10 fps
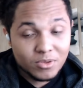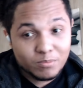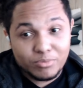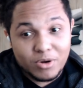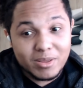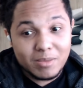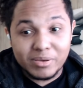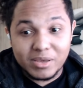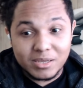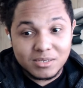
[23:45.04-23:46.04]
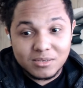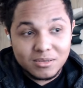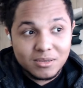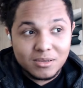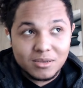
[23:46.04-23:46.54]
probably pissed.
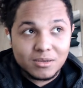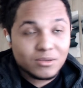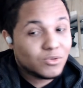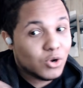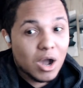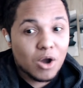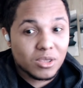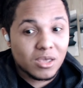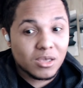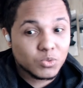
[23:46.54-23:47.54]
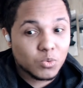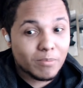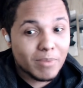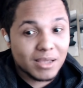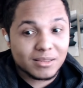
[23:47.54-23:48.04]
You know how kings were
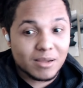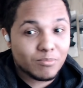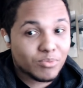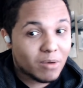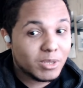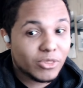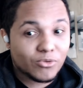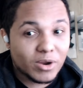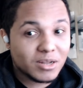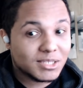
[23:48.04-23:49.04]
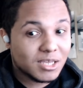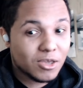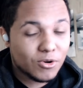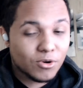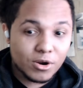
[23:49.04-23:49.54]
back then, probably threatening to
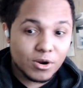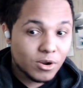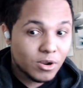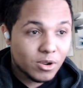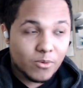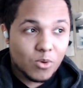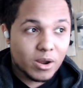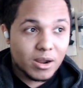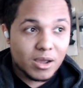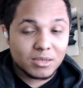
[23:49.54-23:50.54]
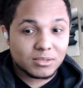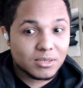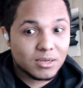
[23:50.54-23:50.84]
kill her and whatnot.